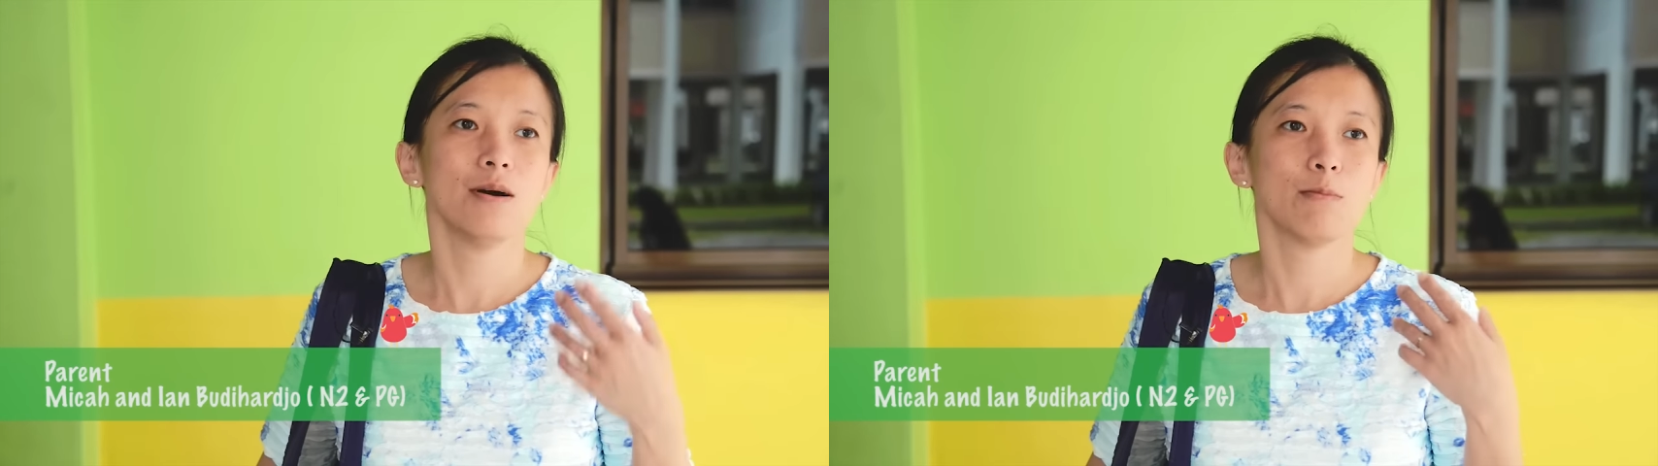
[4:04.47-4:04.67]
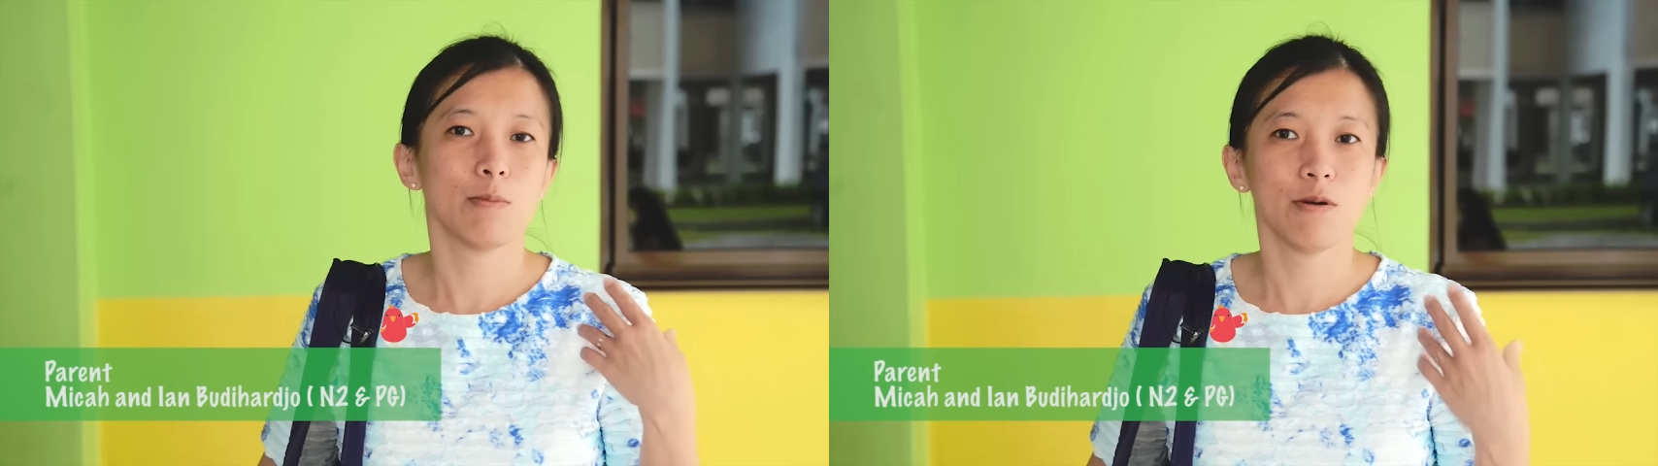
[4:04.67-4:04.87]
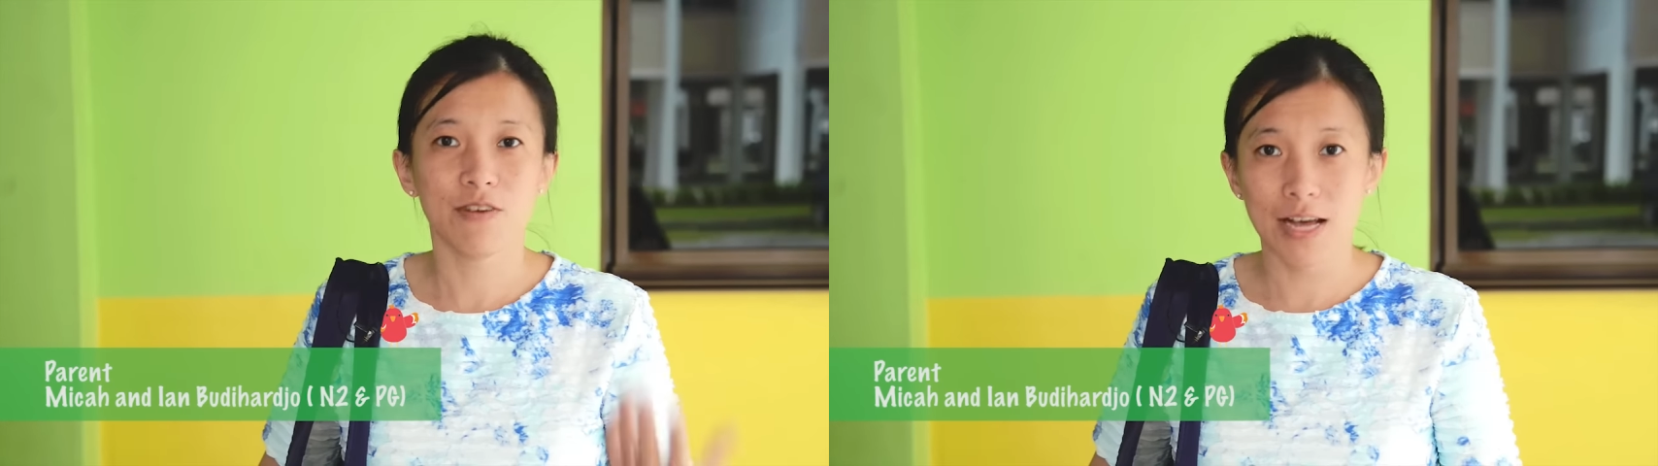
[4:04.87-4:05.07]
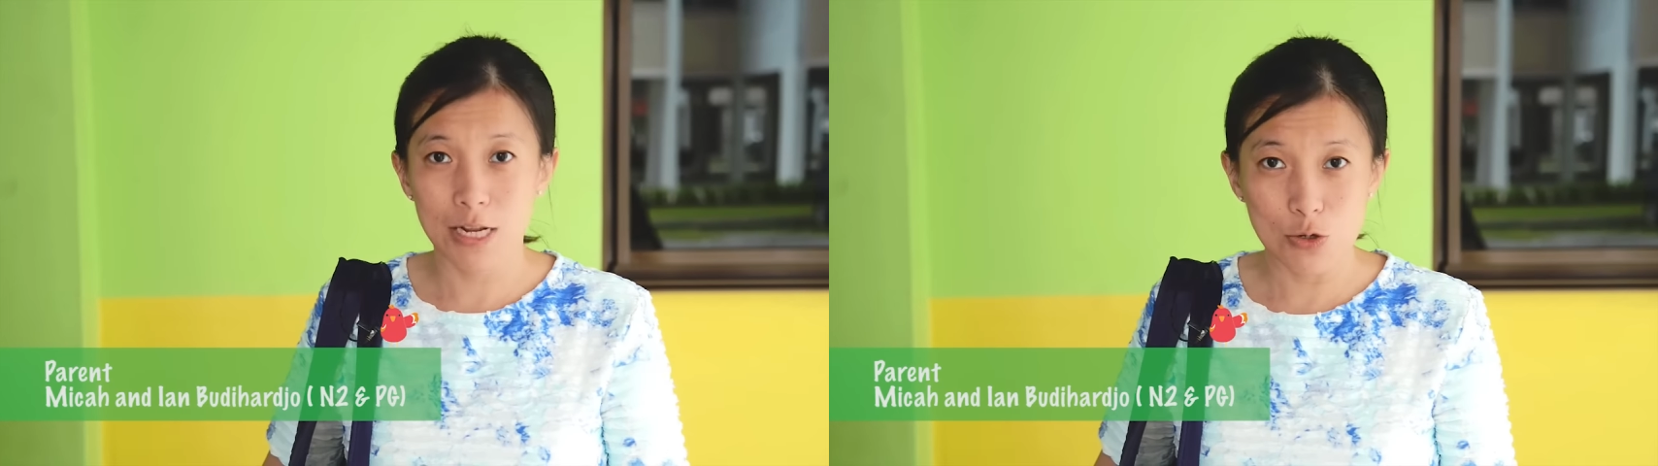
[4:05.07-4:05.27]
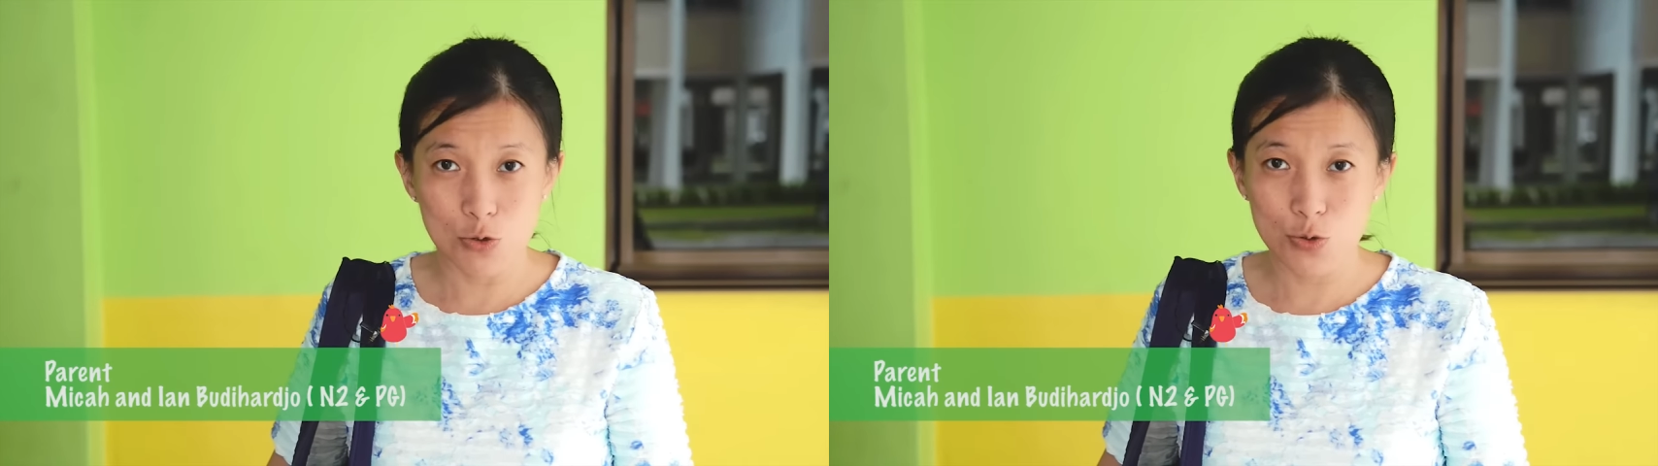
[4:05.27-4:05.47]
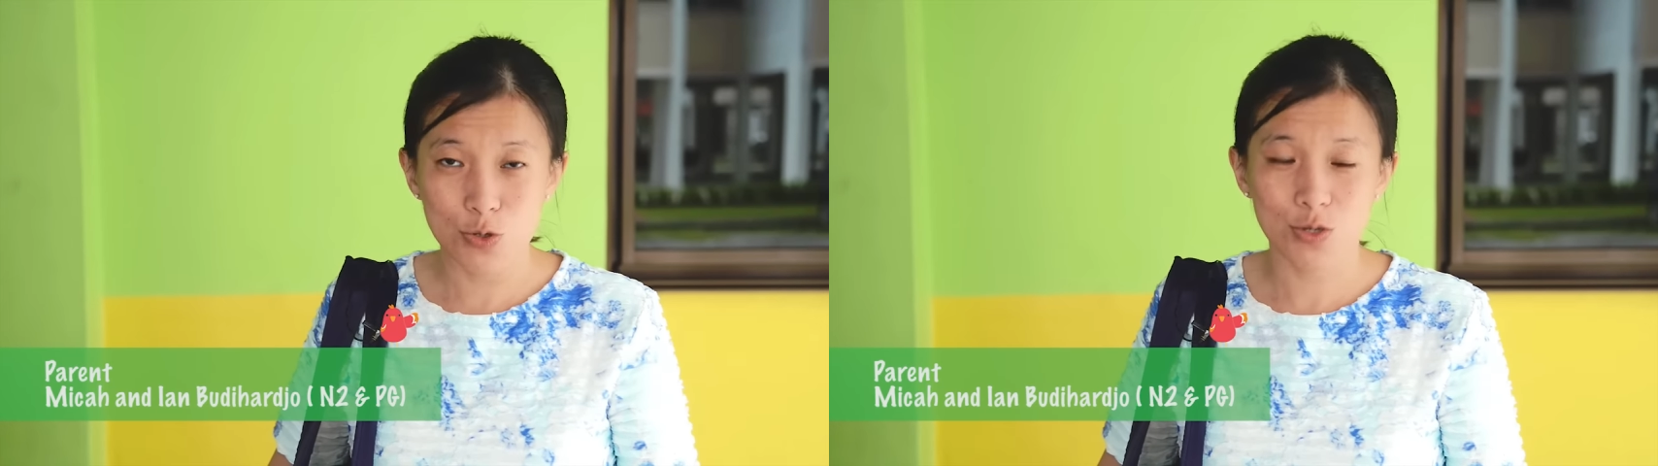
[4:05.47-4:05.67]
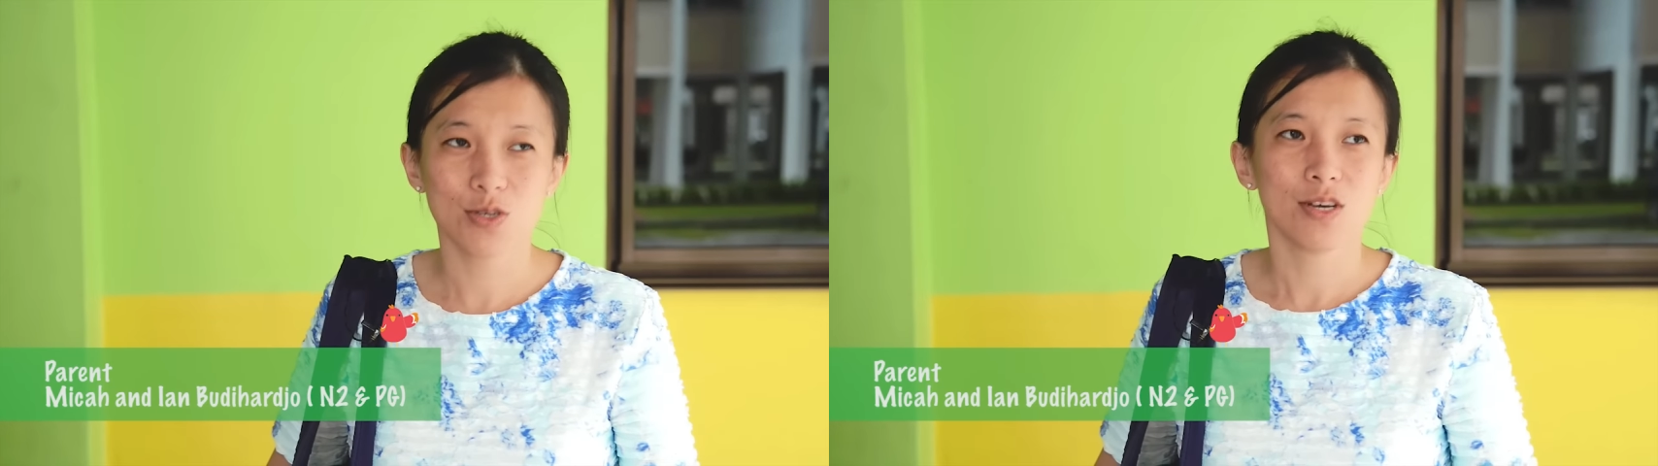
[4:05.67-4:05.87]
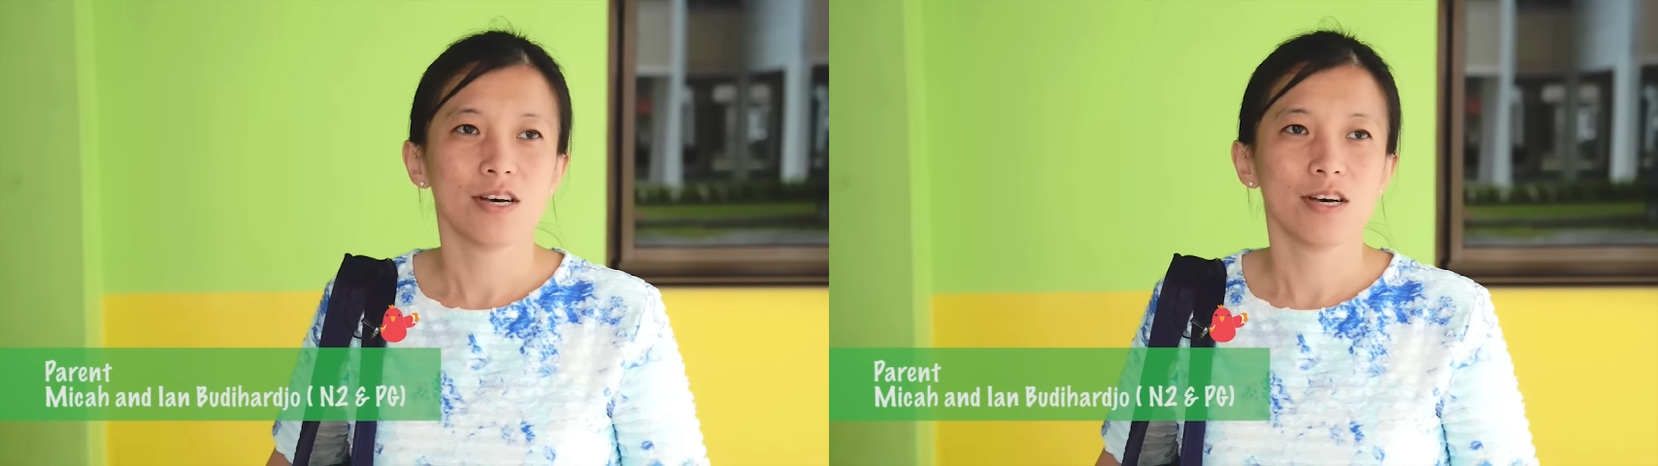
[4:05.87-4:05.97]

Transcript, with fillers: proper values.